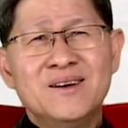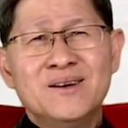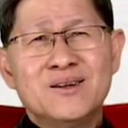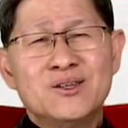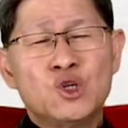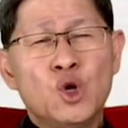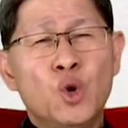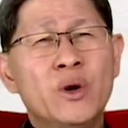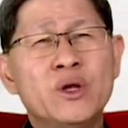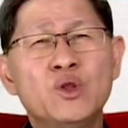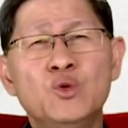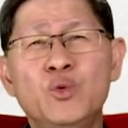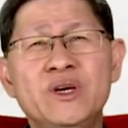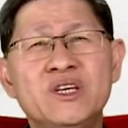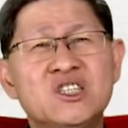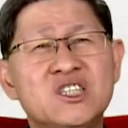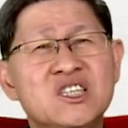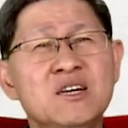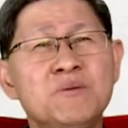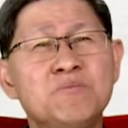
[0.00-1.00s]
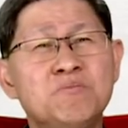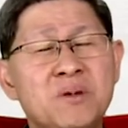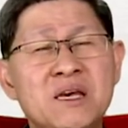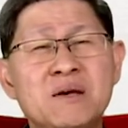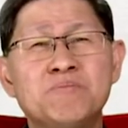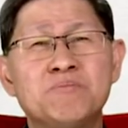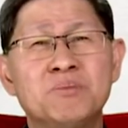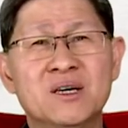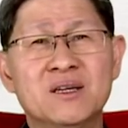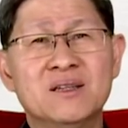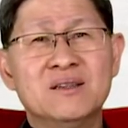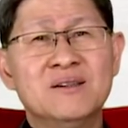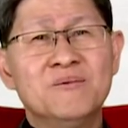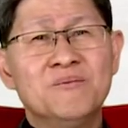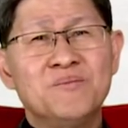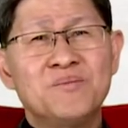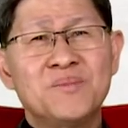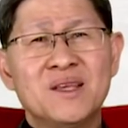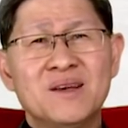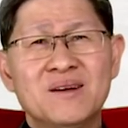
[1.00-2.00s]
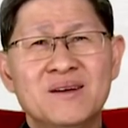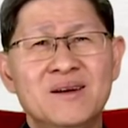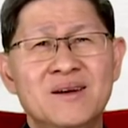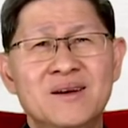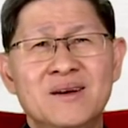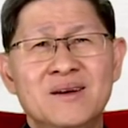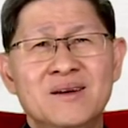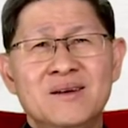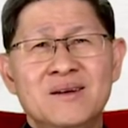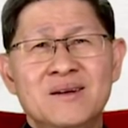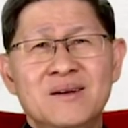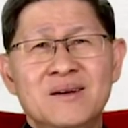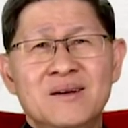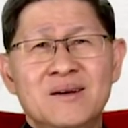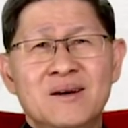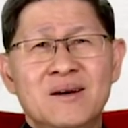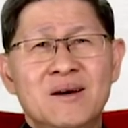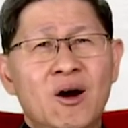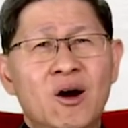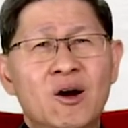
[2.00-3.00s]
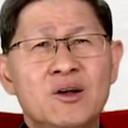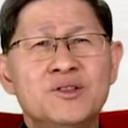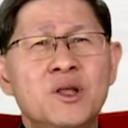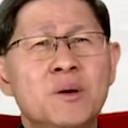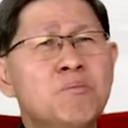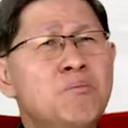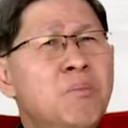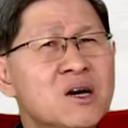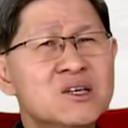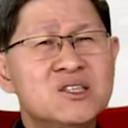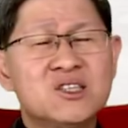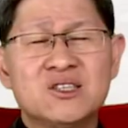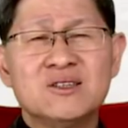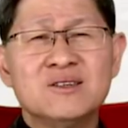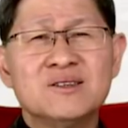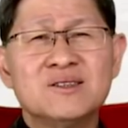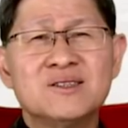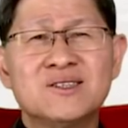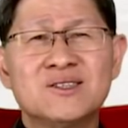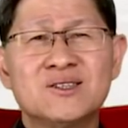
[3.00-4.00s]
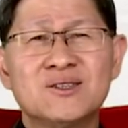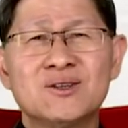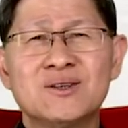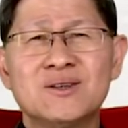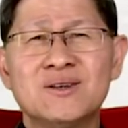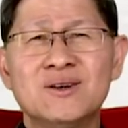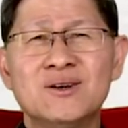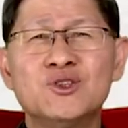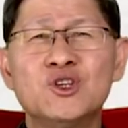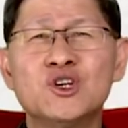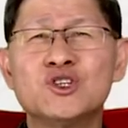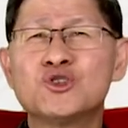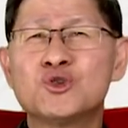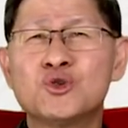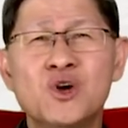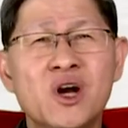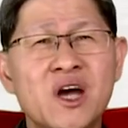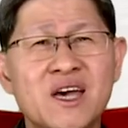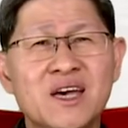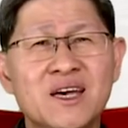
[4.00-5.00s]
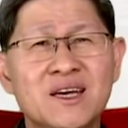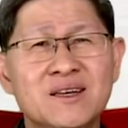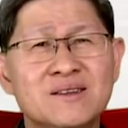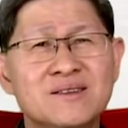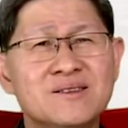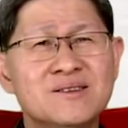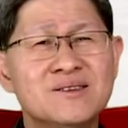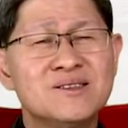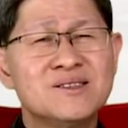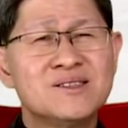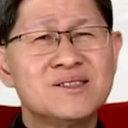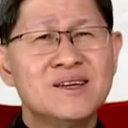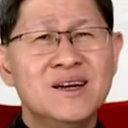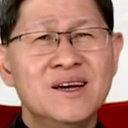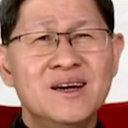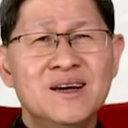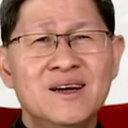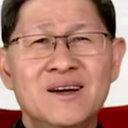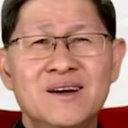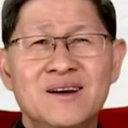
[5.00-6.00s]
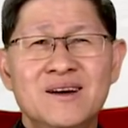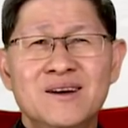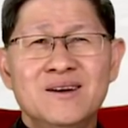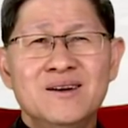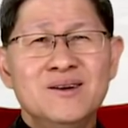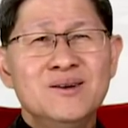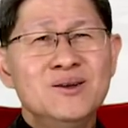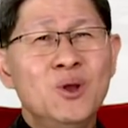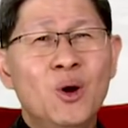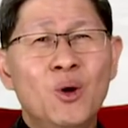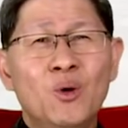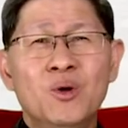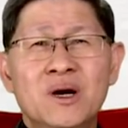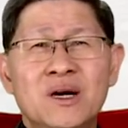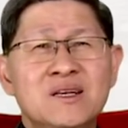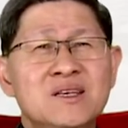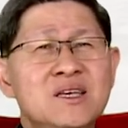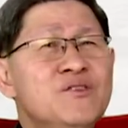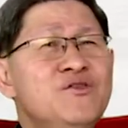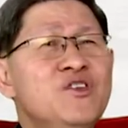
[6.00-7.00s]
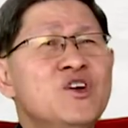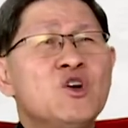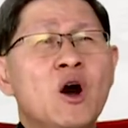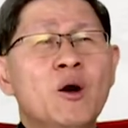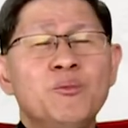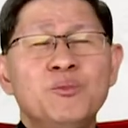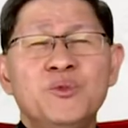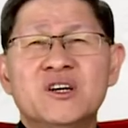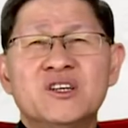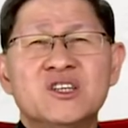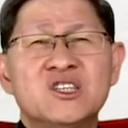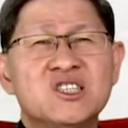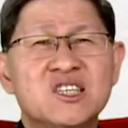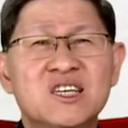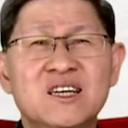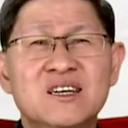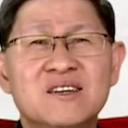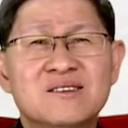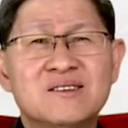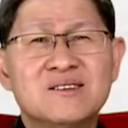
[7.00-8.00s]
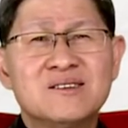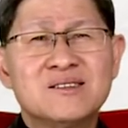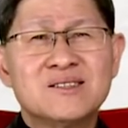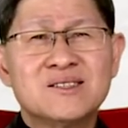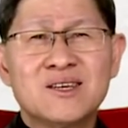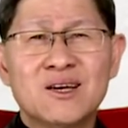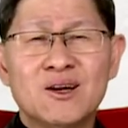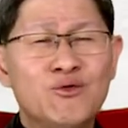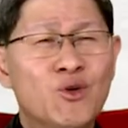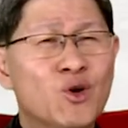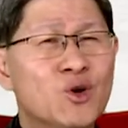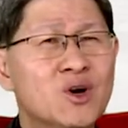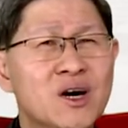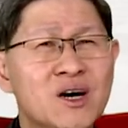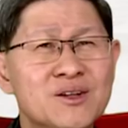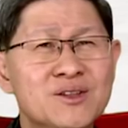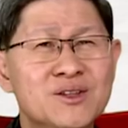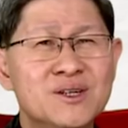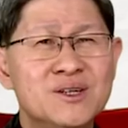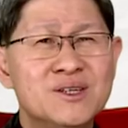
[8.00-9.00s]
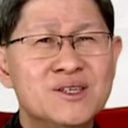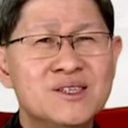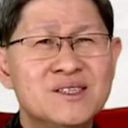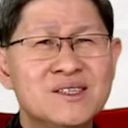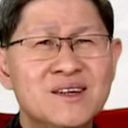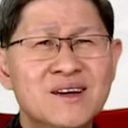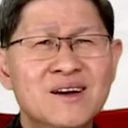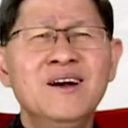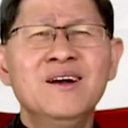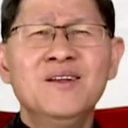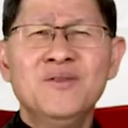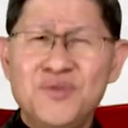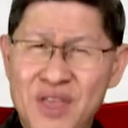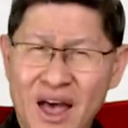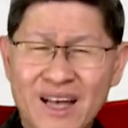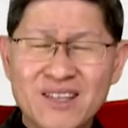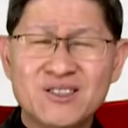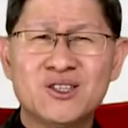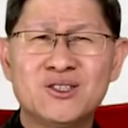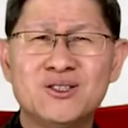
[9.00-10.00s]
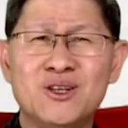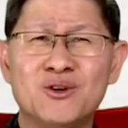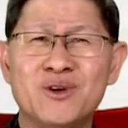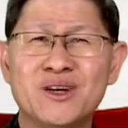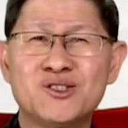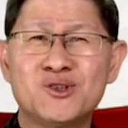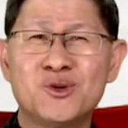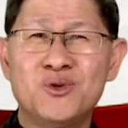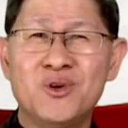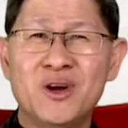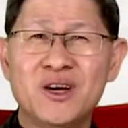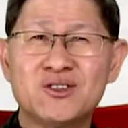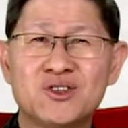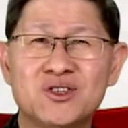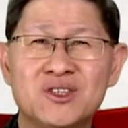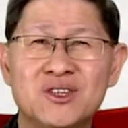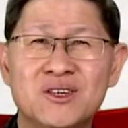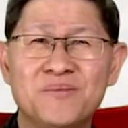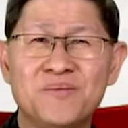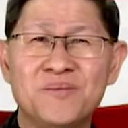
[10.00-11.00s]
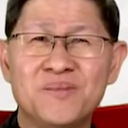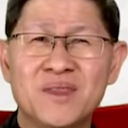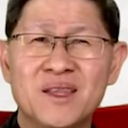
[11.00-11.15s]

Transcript: So when we see people on the buses, on the trains, you know, giving up their seats for others, that's the resurrection.